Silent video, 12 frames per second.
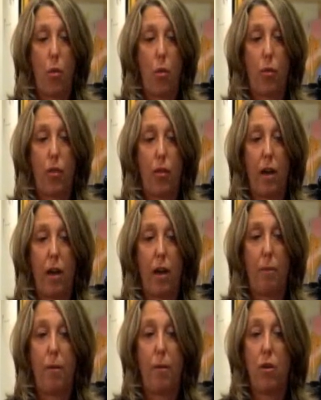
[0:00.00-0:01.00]
the
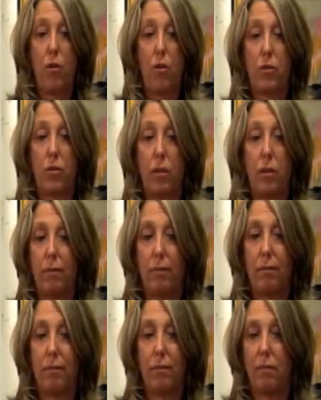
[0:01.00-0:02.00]
proposed
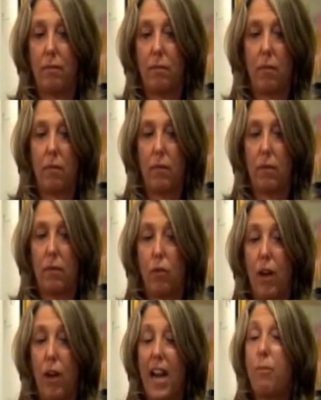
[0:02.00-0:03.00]

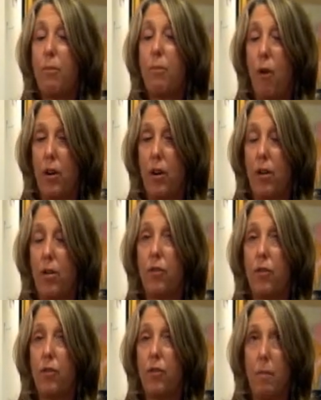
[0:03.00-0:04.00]
grading parameters
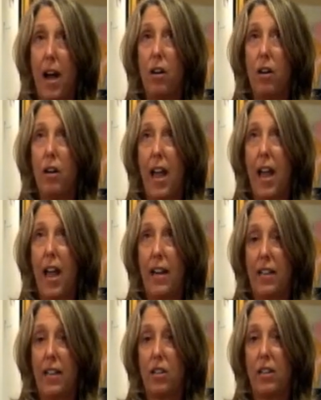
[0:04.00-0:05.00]
for modern and
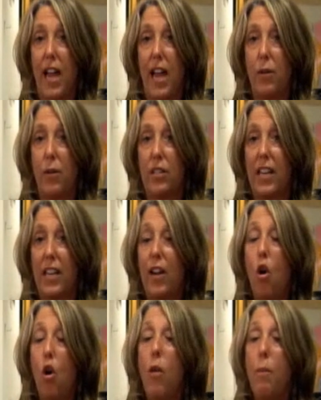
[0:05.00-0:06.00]
classical languages. And I
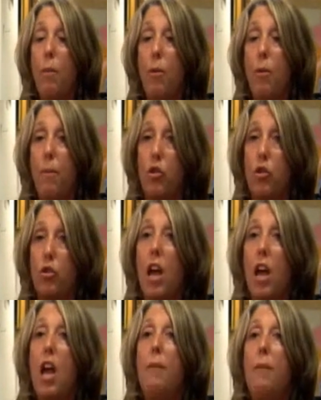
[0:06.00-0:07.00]
call them proposed
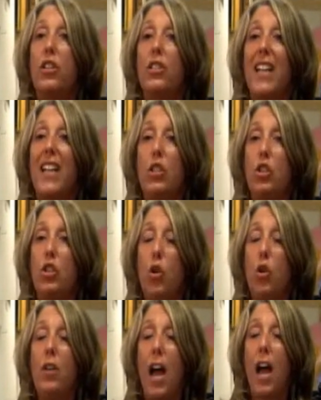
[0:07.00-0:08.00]
because I
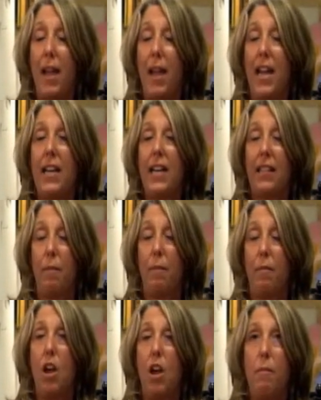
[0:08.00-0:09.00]
do not mandate
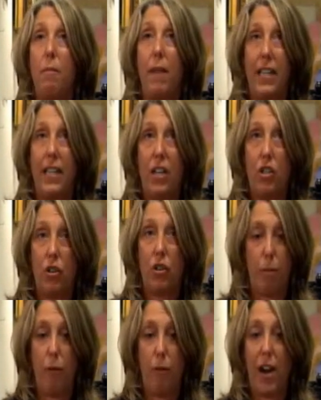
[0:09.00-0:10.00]
them. My teachers
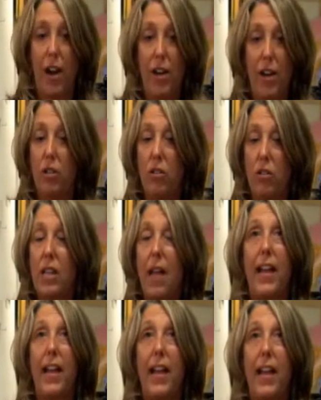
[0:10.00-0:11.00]
are professionals and
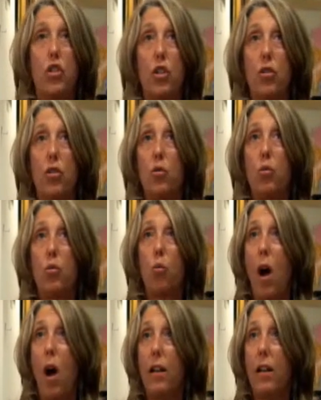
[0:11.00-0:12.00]
they can choose
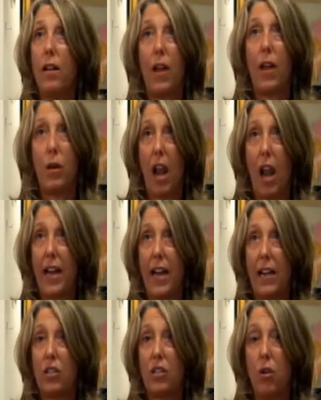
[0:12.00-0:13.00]
what they would like
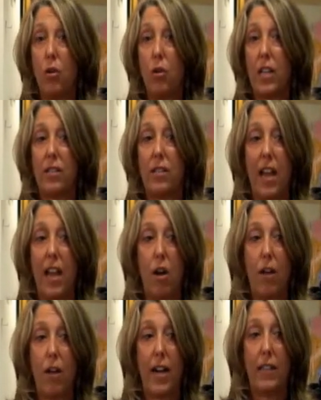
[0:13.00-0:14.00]
to use as their
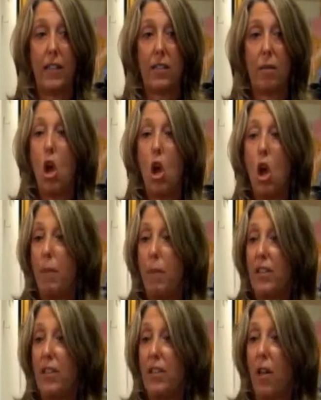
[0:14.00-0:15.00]
grading system
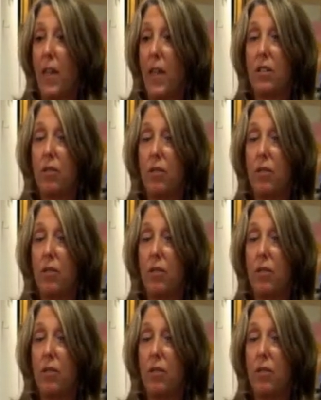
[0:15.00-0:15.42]
based on the needs of their